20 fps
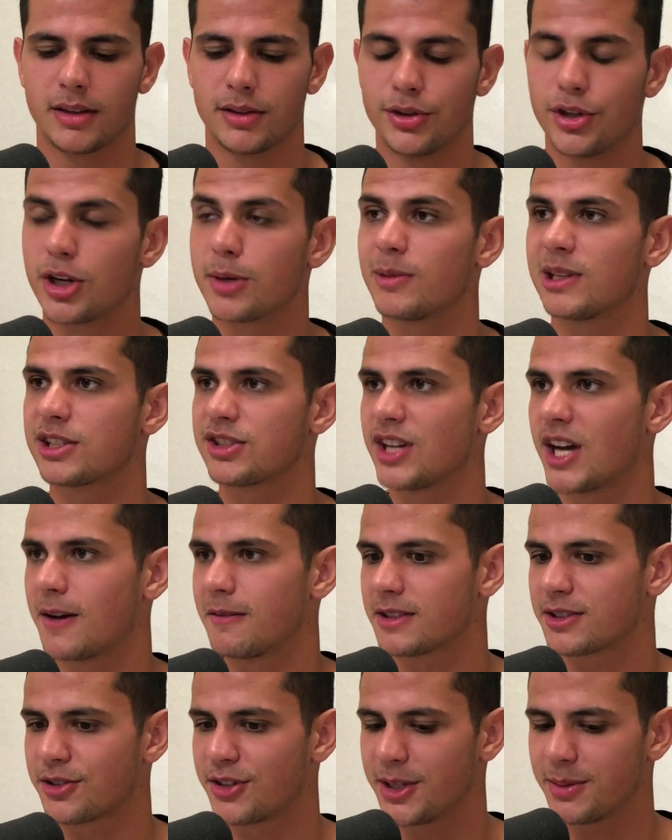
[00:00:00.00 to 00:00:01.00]
normal
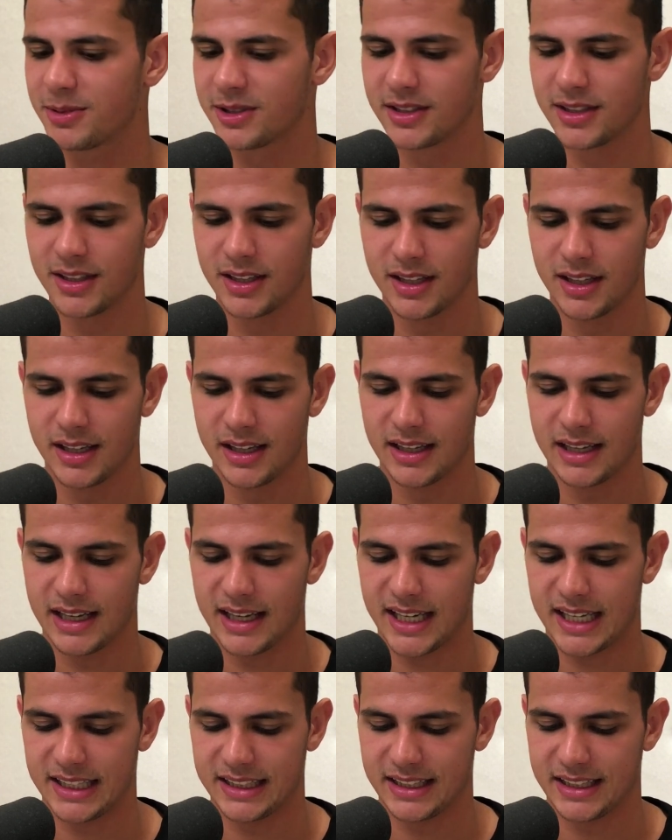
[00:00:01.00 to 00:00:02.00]
JavaScript,
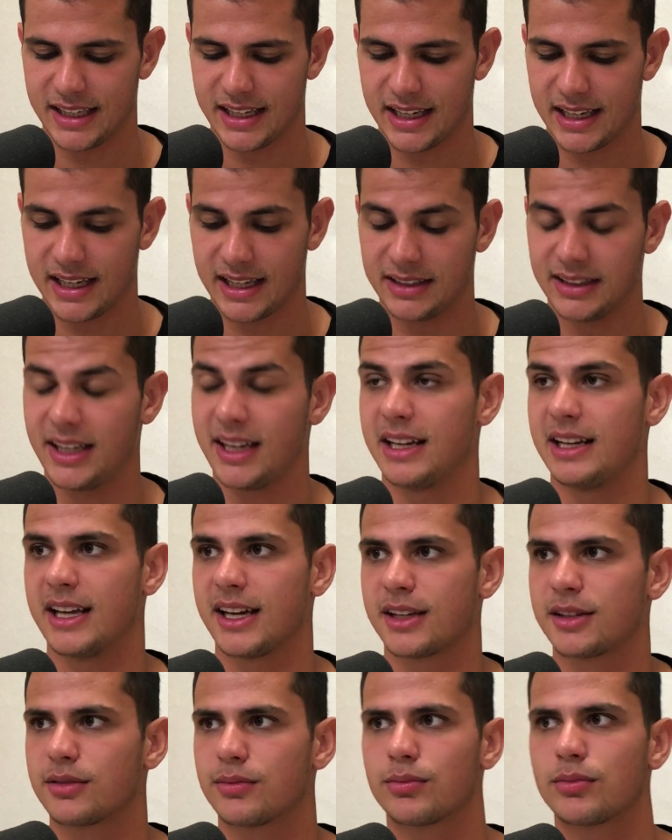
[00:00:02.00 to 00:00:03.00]
and uh, they
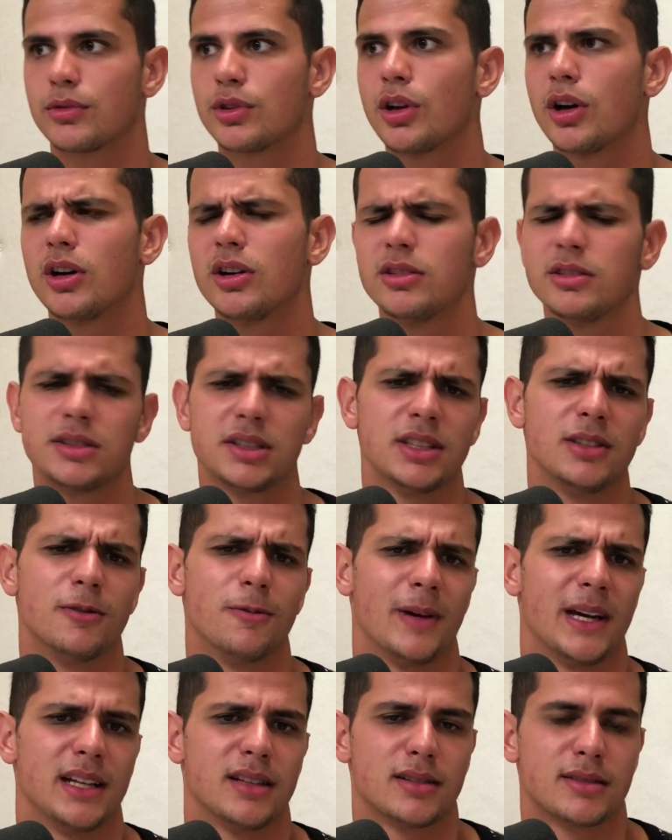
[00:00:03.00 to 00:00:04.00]
like don't
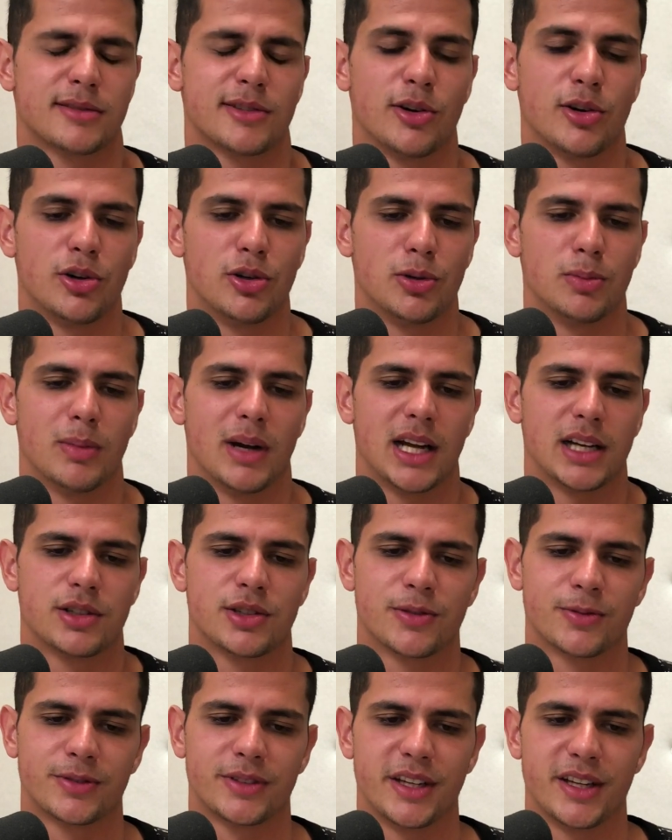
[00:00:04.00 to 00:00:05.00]
invent so
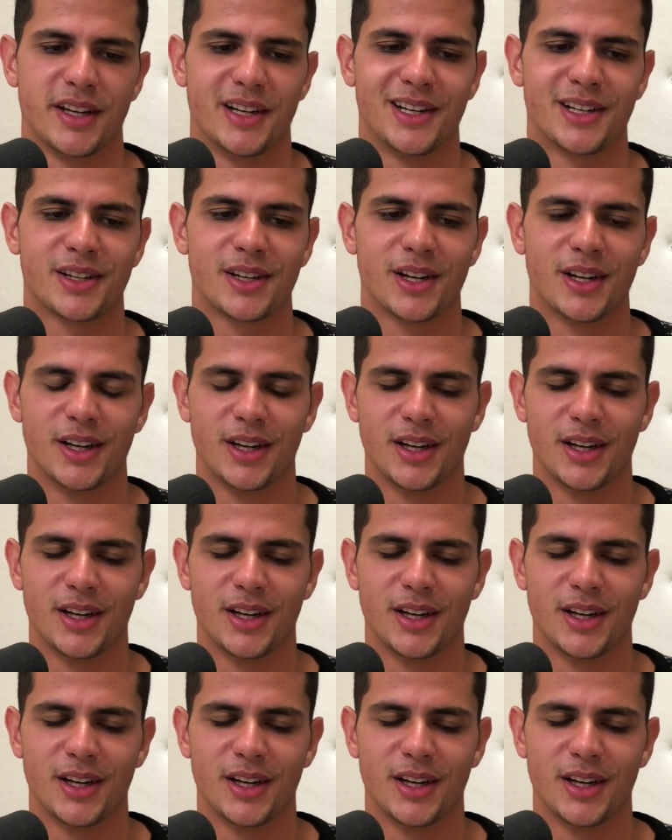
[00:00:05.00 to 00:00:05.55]
much of their